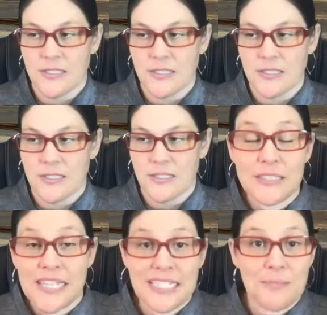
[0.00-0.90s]
get a
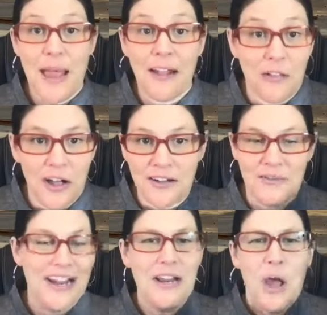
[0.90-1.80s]
prioritized
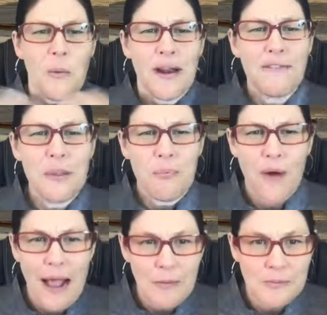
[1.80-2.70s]
backlog, right? Whatever the
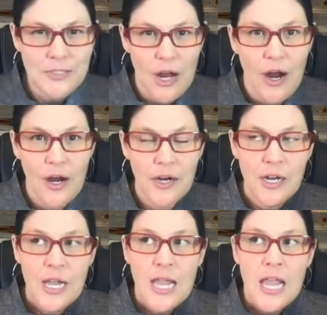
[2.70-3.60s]
problems
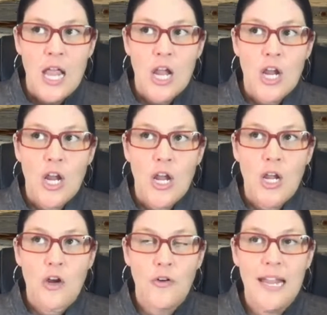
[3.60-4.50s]
are,
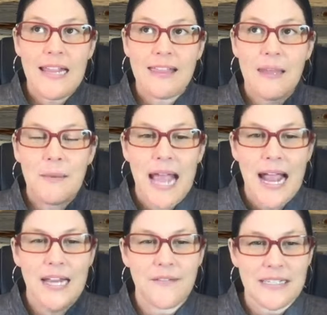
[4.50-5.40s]
create them
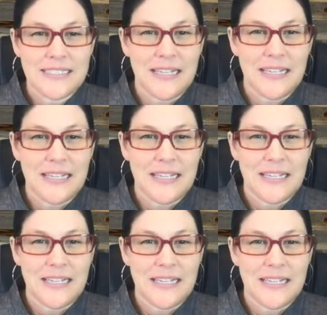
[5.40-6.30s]
kind of as a
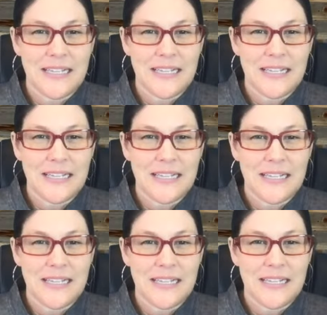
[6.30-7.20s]
list of
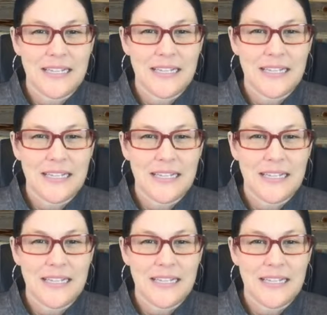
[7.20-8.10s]
opportunities
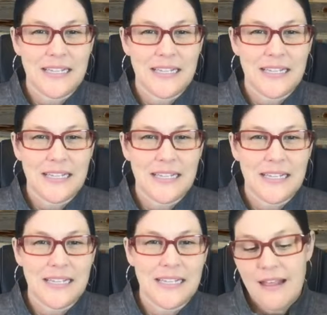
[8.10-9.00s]
And when you're
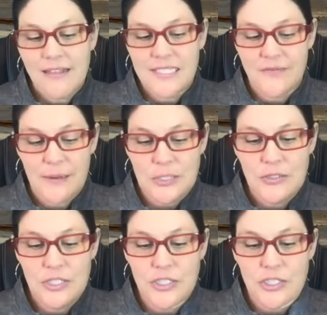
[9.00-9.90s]
creating that list of
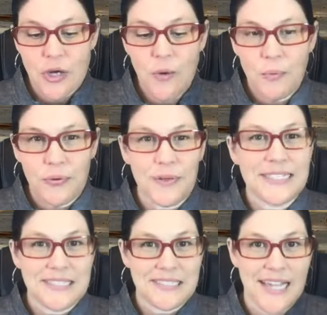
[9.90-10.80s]
opportunities, don't
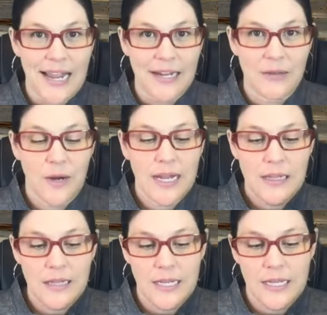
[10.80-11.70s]
pre-decide,
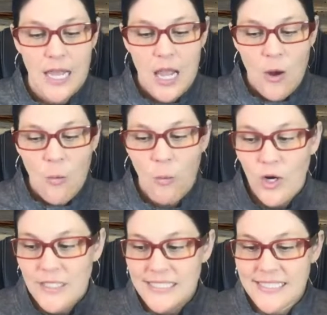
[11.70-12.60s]
right? Like
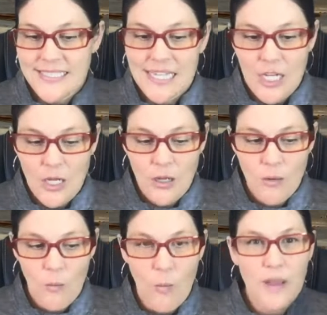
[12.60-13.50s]
work to
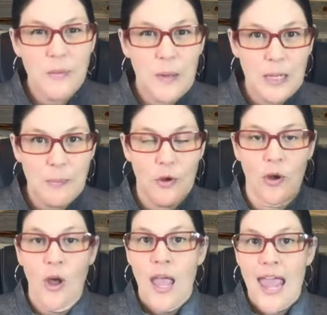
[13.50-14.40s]
see with
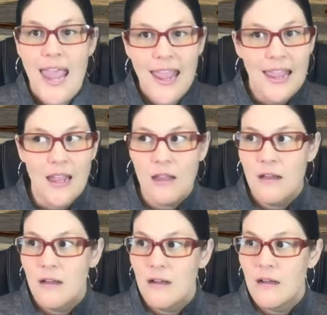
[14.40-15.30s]
people, hey,